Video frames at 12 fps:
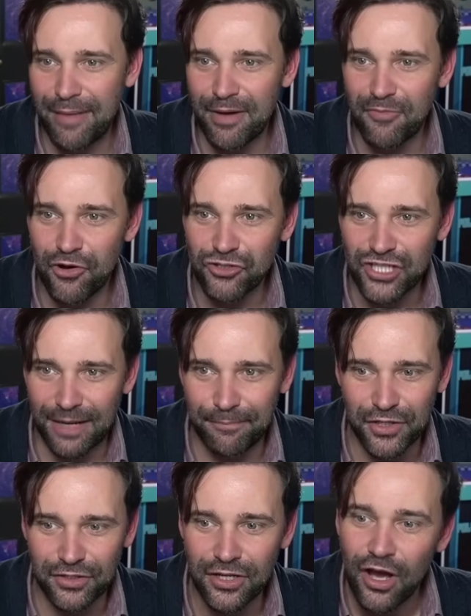MMO
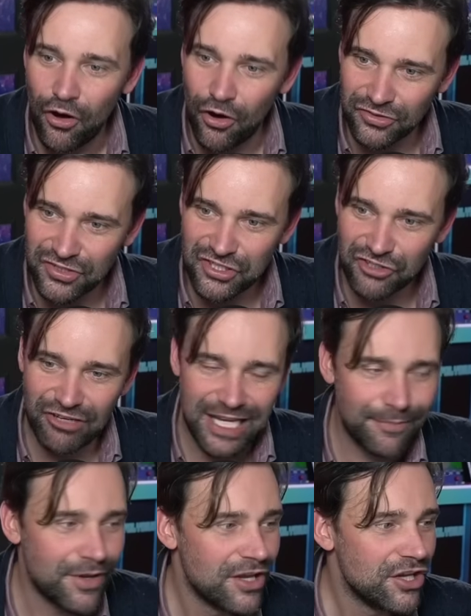Champion on
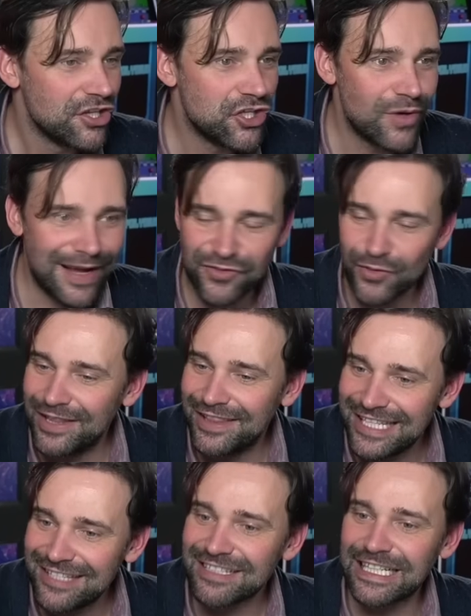stream, you have to at
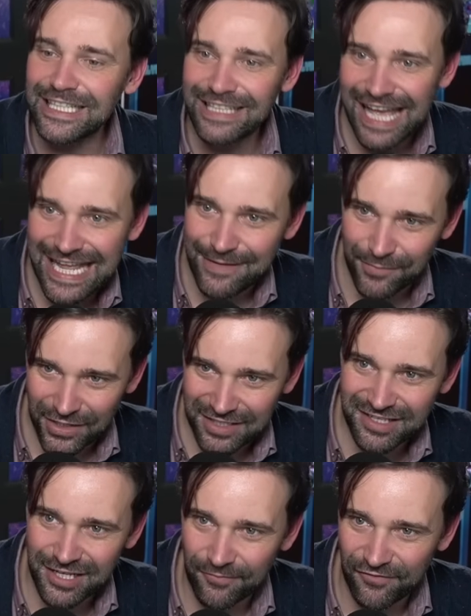least claim that
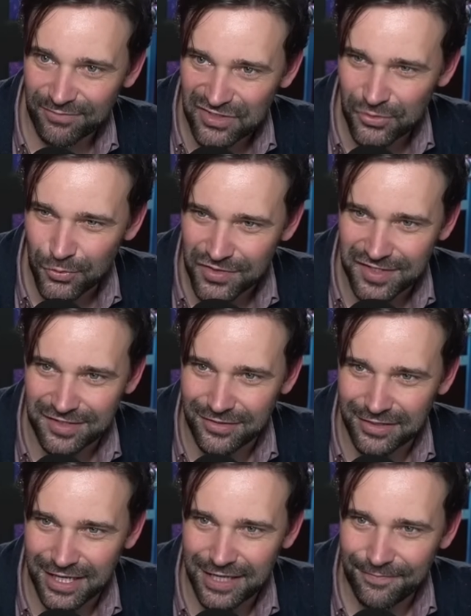it's come from sources,
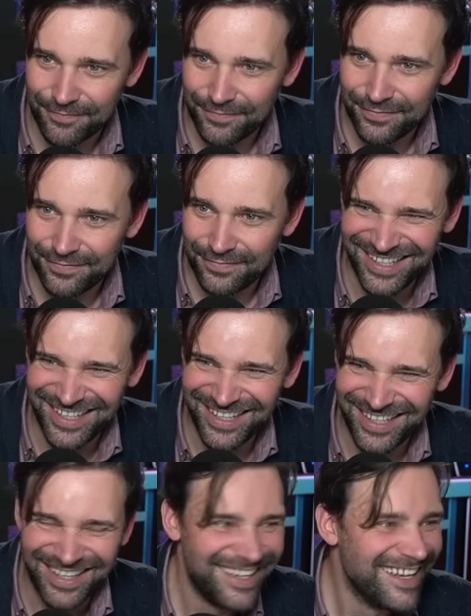okay?
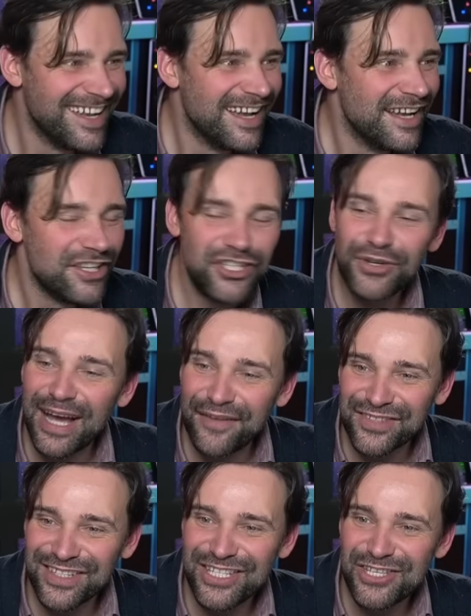You
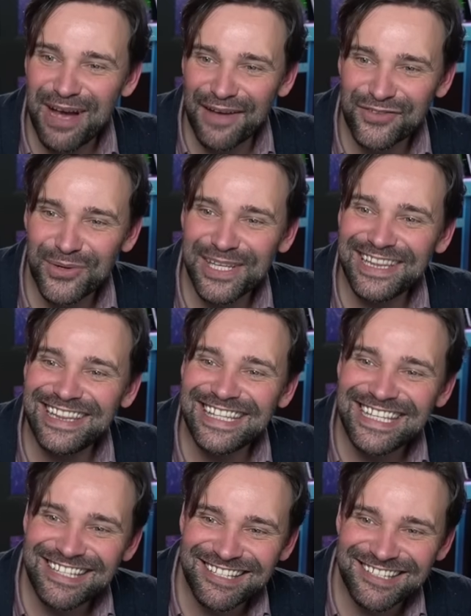have to at
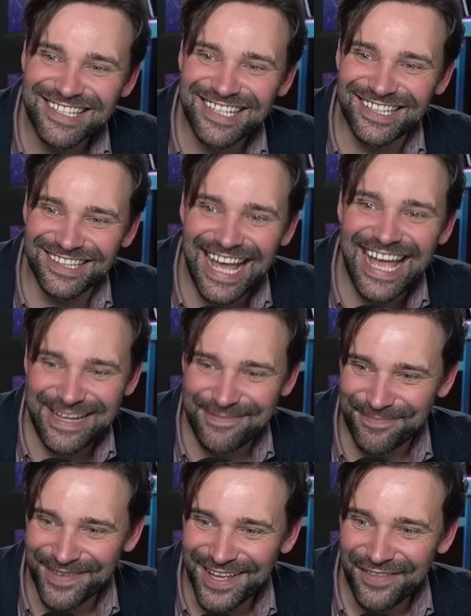least
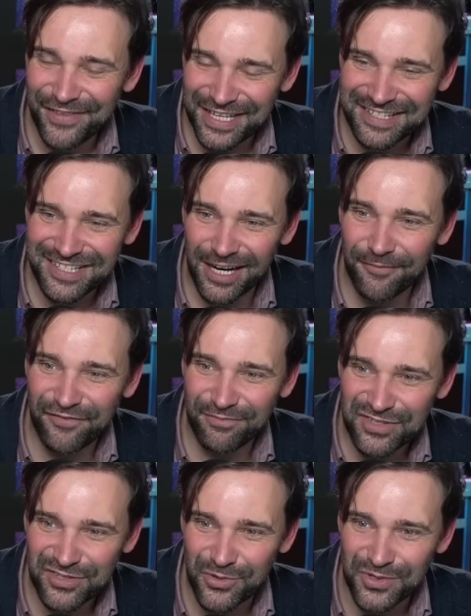claim that it's come
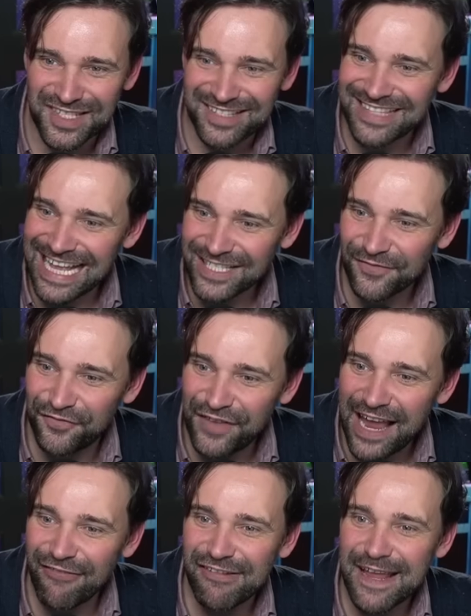from sources. That's
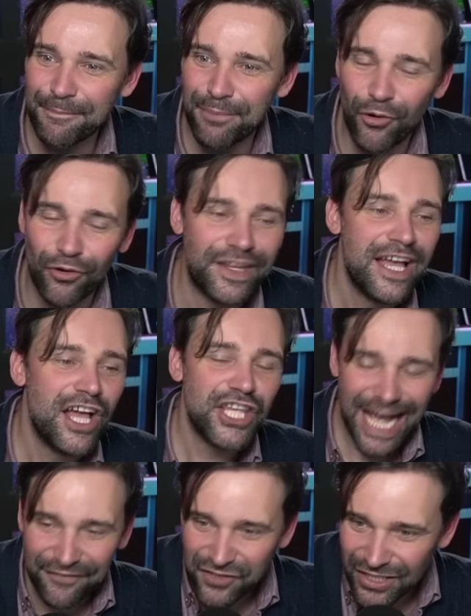very important.
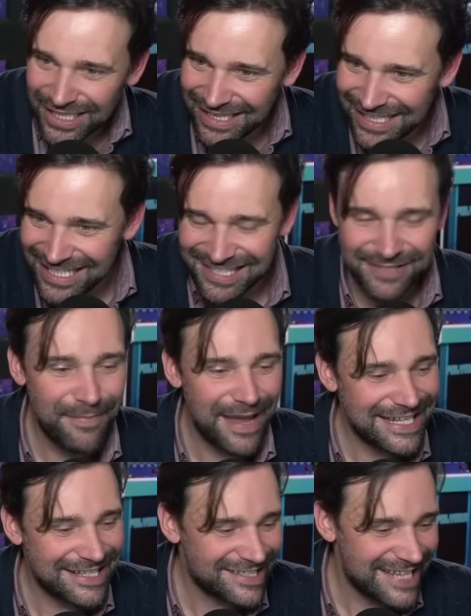You have to at least
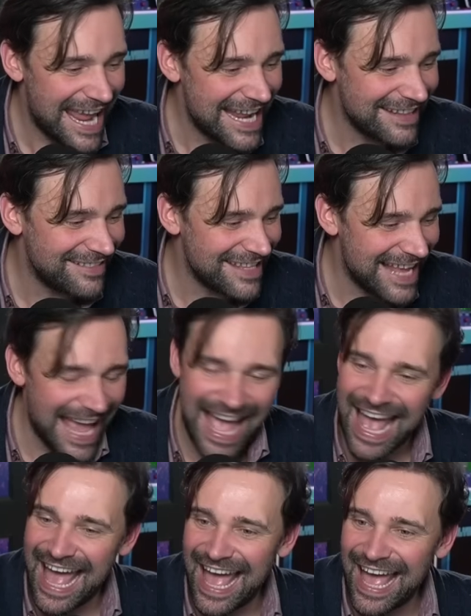maintain the
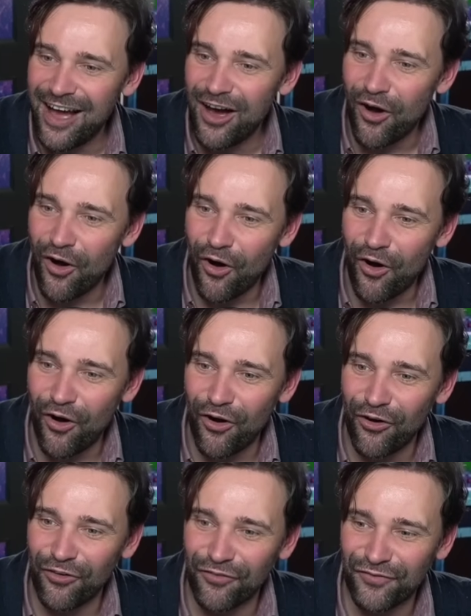air
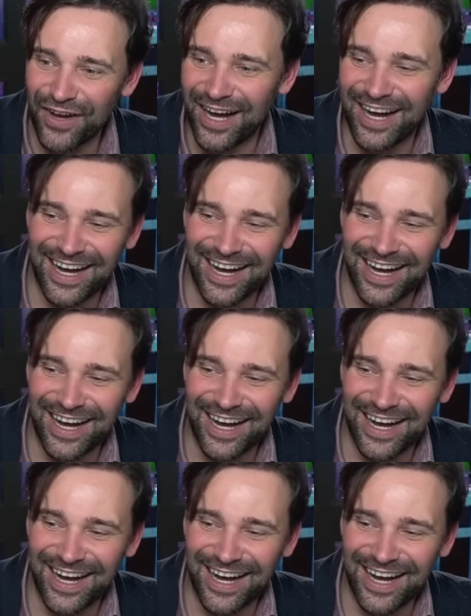of